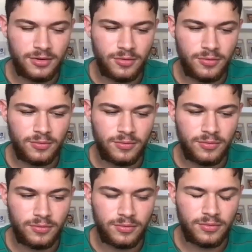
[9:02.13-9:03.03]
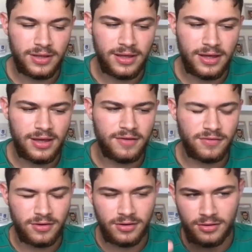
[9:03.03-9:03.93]
know, I've
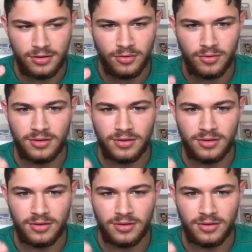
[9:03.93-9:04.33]
heard, you know,